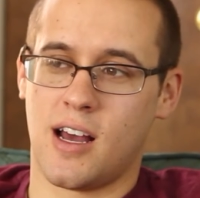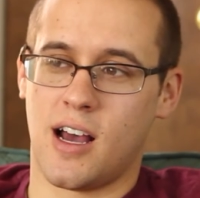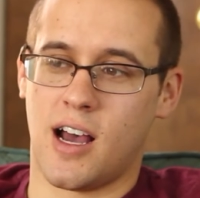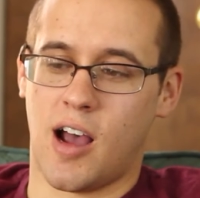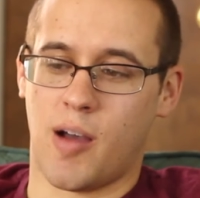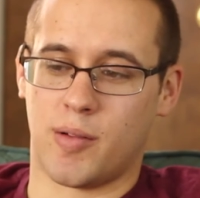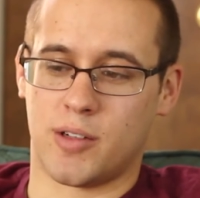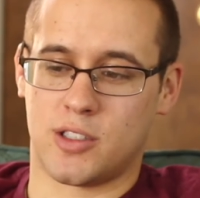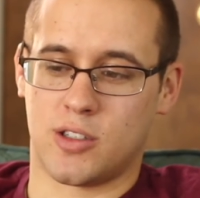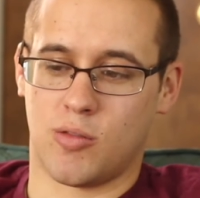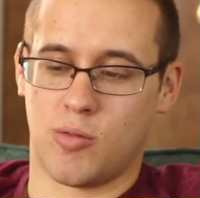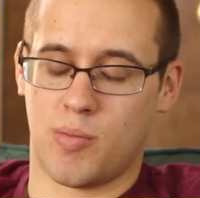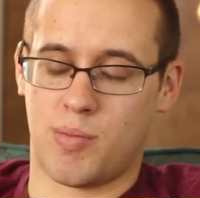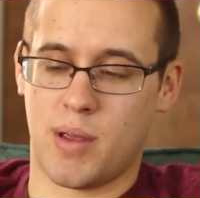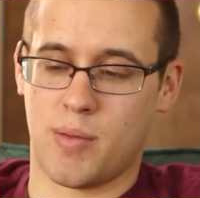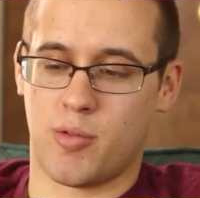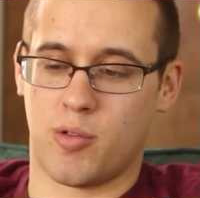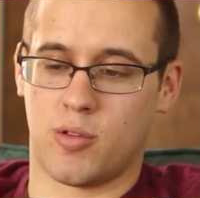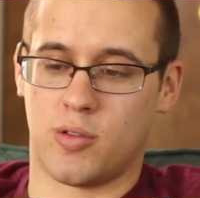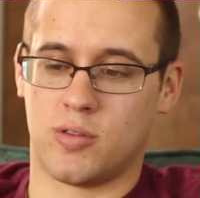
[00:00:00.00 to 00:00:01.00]
Um, so when
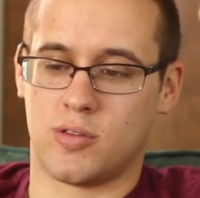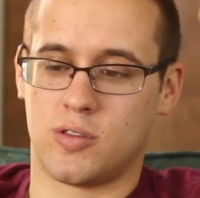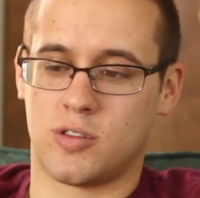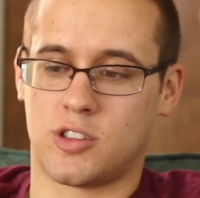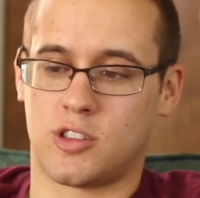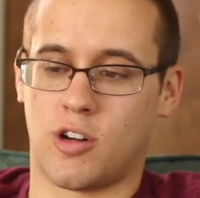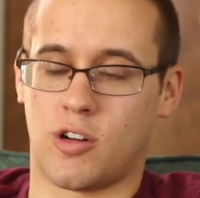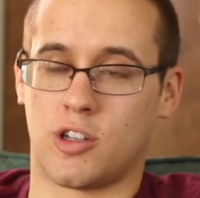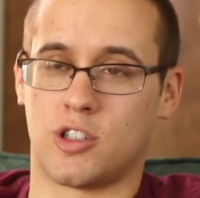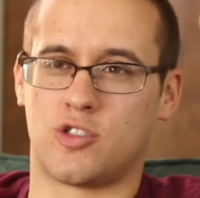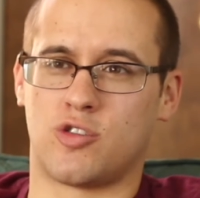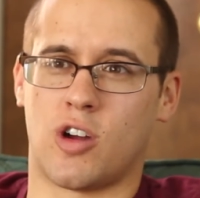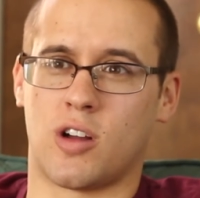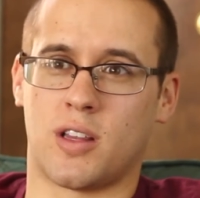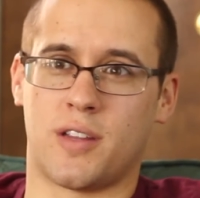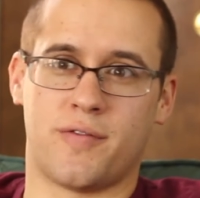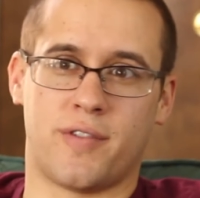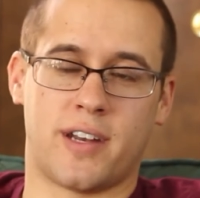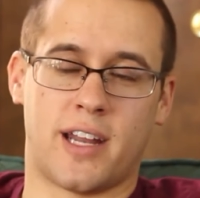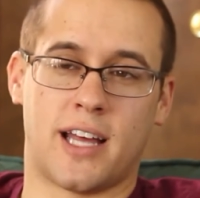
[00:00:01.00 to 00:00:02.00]
people started
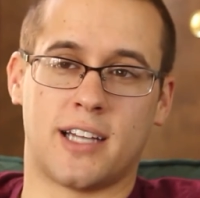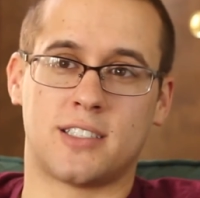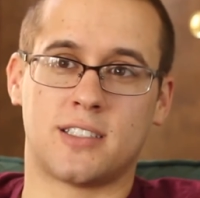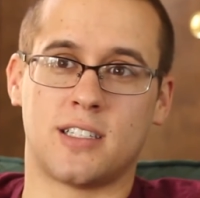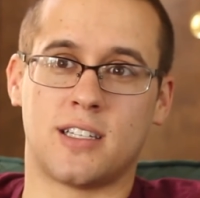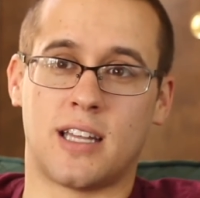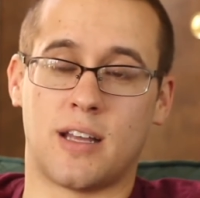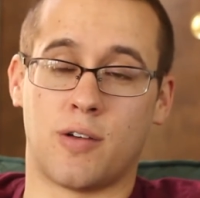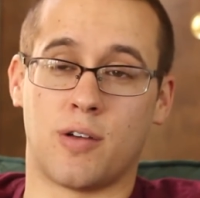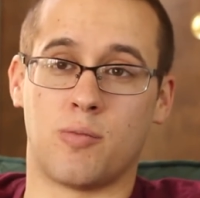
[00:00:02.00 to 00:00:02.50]
struggling financially they